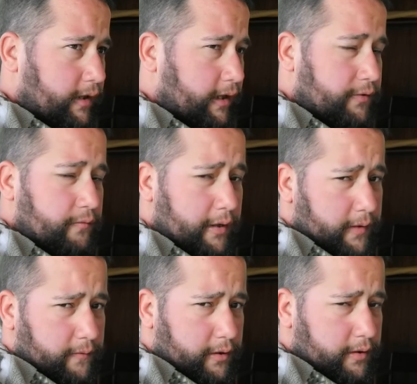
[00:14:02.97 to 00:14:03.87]
catch
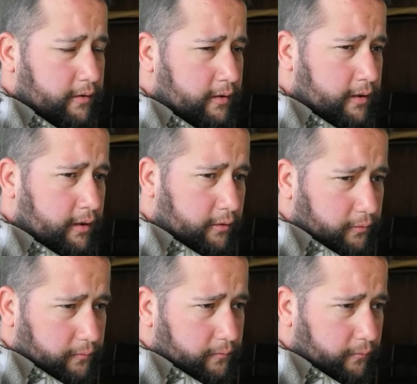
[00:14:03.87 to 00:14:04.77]
whatever,
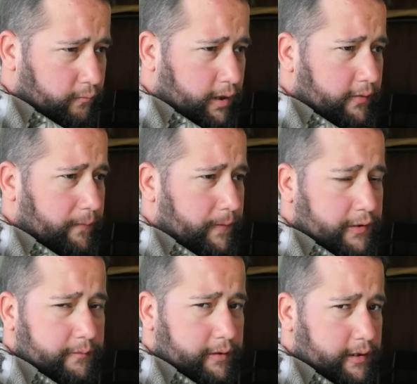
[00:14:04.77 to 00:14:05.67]
whatever
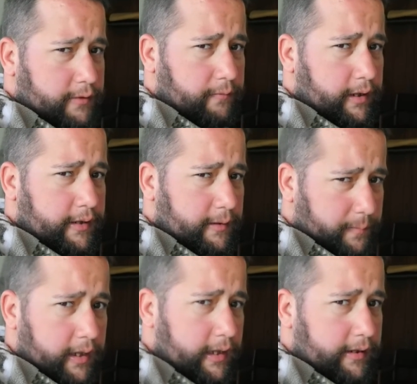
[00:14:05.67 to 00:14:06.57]
fish we catch, we end up
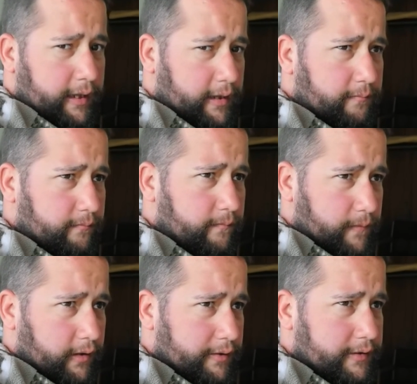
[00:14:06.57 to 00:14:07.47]
eating that
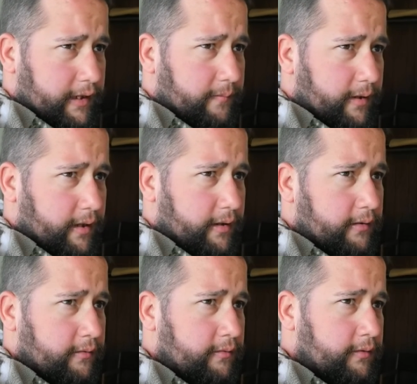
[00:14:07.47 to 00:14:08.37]
very same day.
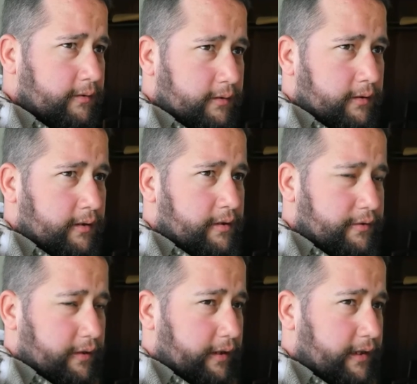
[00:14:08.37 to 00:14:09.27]

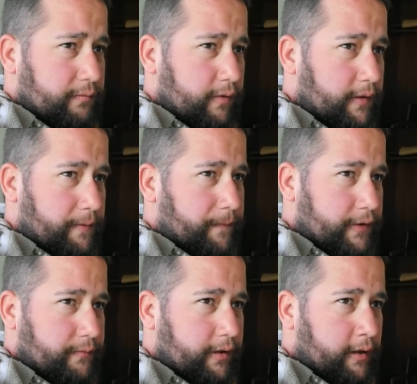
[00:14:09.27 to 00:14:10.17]
So I guess whatever
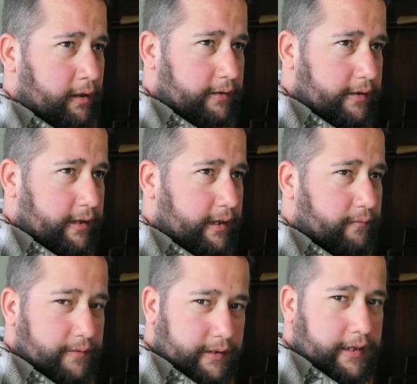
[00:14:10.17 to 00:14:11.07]
fish we caught today
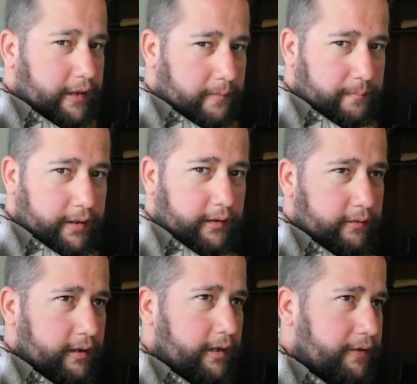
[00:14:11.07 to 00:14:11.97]
was ended up being
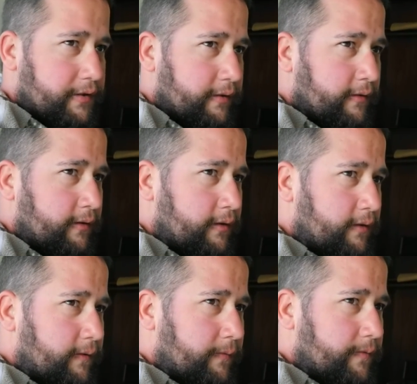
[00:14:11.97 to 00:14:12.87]
lunch.
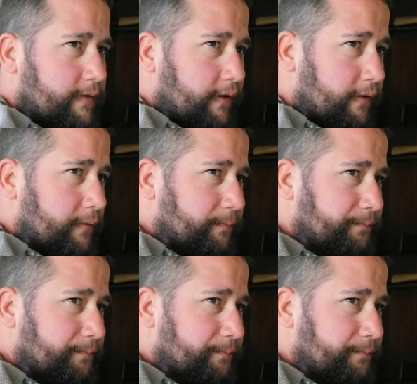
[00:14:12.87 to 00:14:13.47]
So,